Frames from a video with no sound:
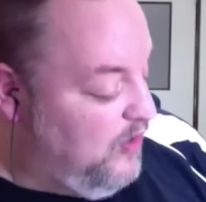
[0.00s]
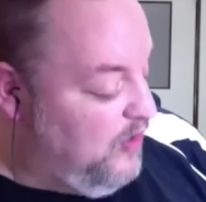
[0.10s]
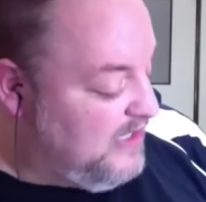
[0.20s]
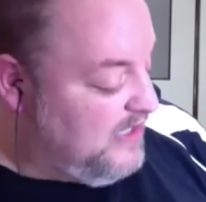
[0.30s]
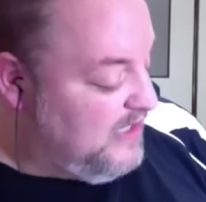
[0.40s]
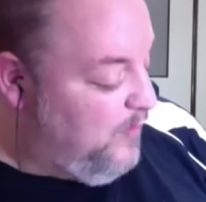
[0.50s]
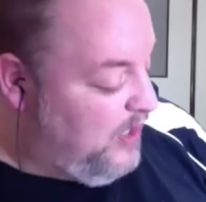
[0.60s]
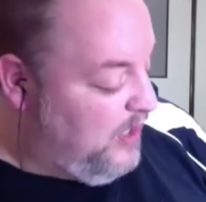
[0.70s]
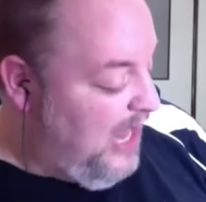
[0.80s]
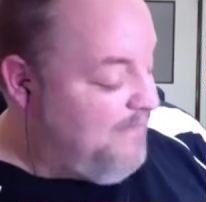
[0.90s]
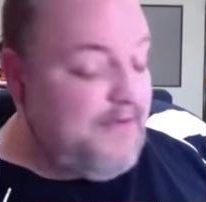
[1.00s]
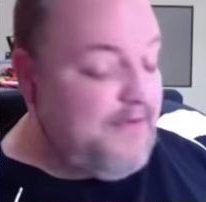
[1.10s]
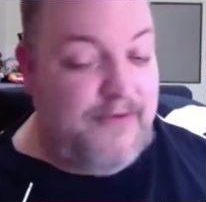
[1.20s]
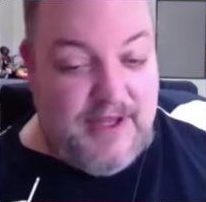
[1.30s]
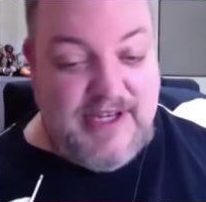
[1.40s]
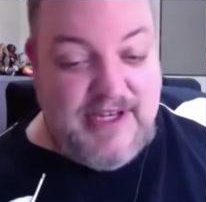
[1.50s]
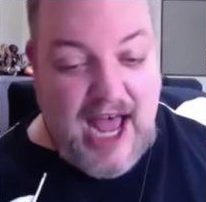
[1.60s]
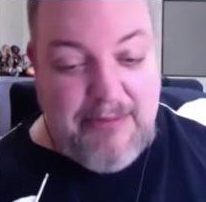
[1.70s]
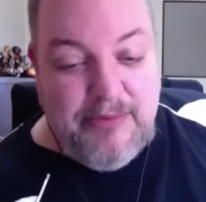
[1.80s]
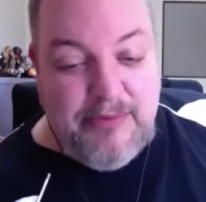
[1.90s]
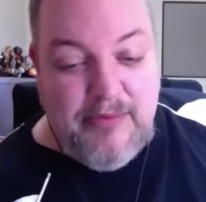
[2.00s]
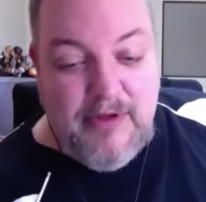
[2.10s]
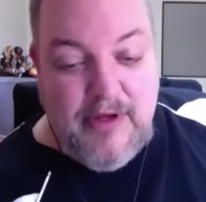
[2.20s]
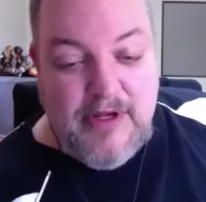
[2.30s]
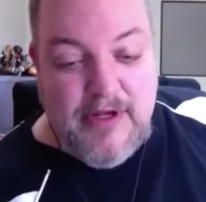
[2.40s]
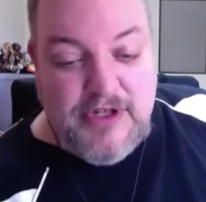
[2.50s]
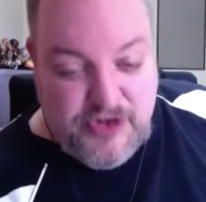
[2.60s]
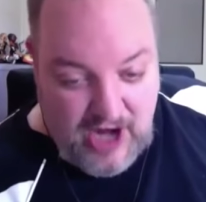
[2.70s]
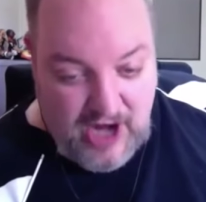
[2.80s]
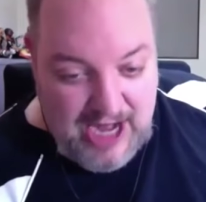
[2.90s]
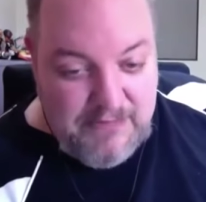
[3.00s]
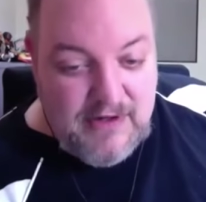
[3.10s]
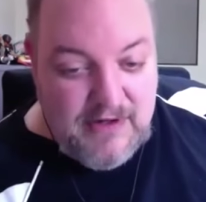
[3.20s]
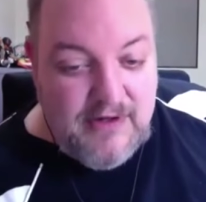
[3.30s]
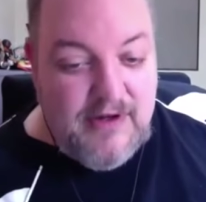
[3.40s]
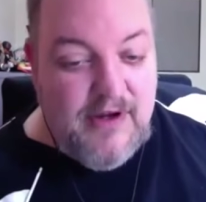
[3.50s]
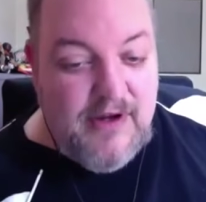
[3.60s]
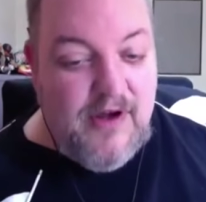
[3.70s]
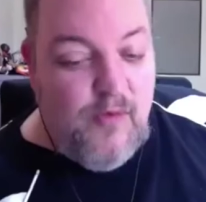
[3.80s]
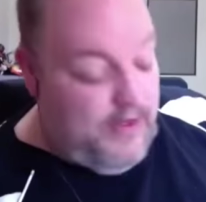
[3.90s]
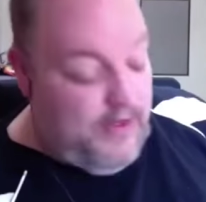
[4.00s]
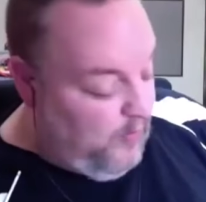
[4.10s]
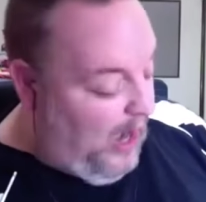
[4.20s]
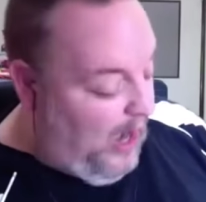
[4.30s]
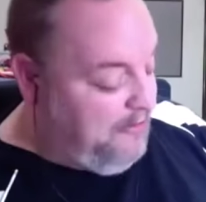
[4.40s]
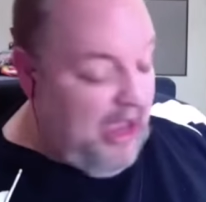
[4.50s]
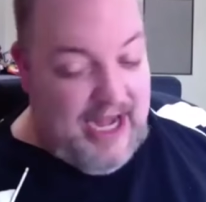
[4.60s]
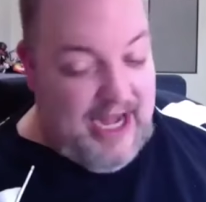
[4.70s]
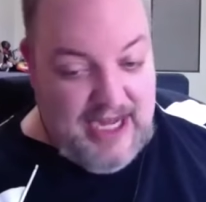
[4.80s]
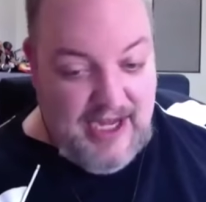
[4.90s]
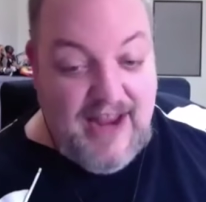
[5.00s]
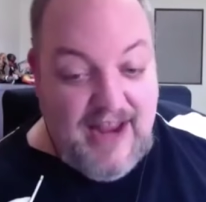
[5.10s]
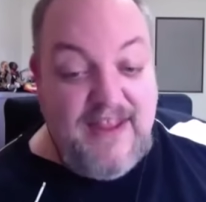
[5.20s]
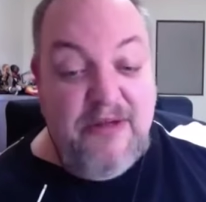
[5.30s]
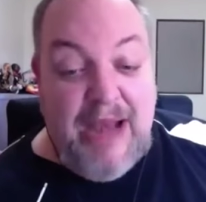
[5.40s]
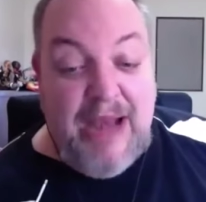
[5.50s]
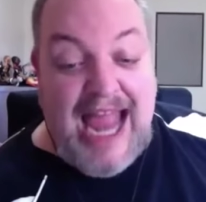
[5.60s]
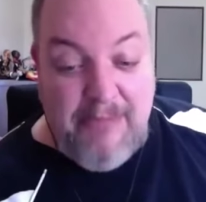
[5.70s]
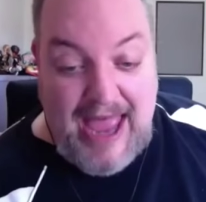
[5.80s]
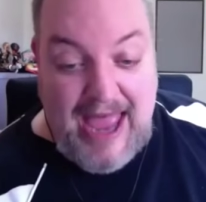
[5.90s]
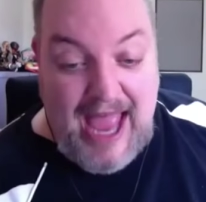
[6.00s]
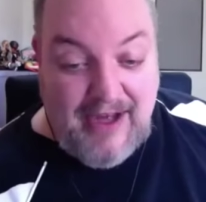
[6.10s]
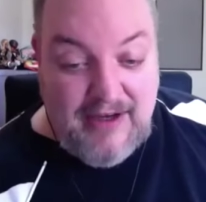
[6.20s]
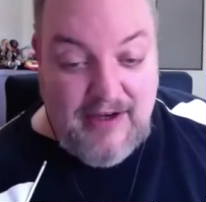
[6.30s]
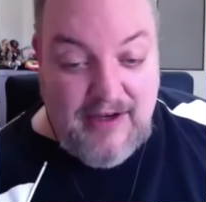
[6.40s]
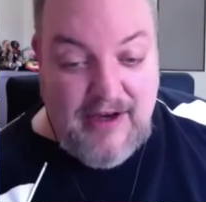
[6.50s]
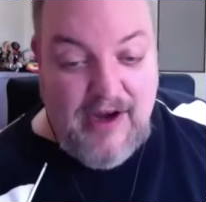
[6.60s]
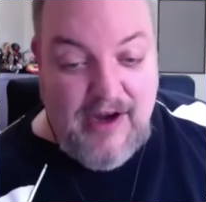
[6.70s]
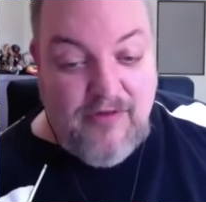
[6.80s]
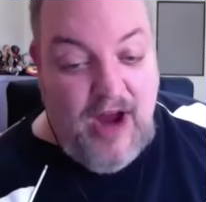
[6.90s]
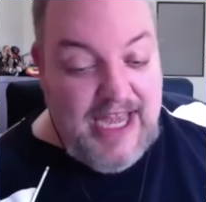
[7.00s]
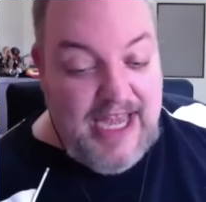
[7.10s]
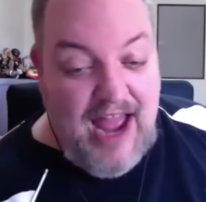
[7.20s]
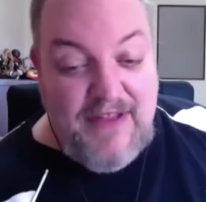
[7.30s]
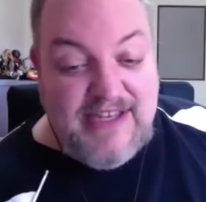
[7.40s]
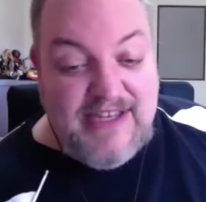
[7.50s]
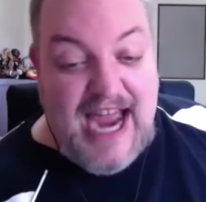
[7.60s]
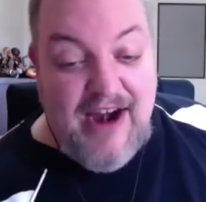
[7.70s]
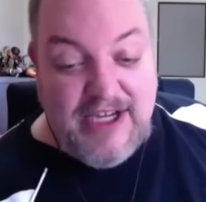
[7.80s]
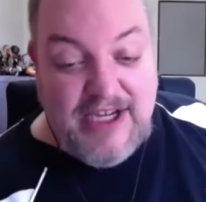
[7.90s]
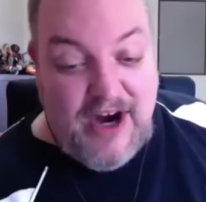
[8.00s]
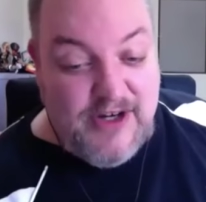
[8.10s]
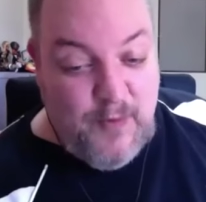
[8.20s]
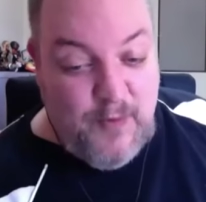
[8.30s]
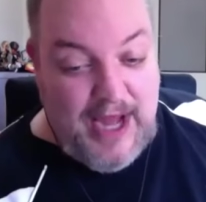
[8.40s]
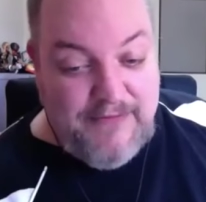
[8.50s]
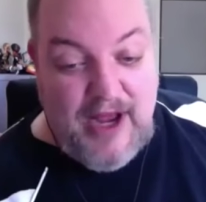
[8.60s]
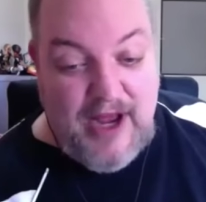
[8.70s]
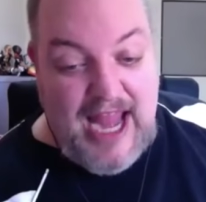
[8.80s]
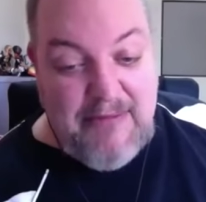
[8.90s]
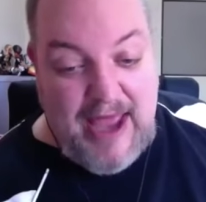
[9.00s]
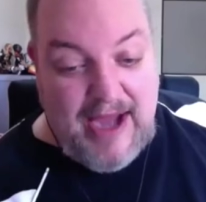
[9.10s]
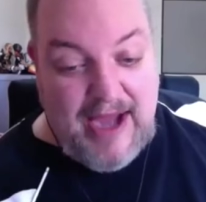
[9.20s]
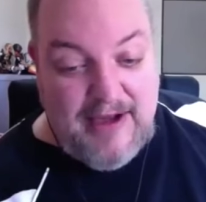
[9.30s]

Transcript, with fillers: is I would have the the top striped with the white binding and then the black back right now the entire guitar is white, front and back.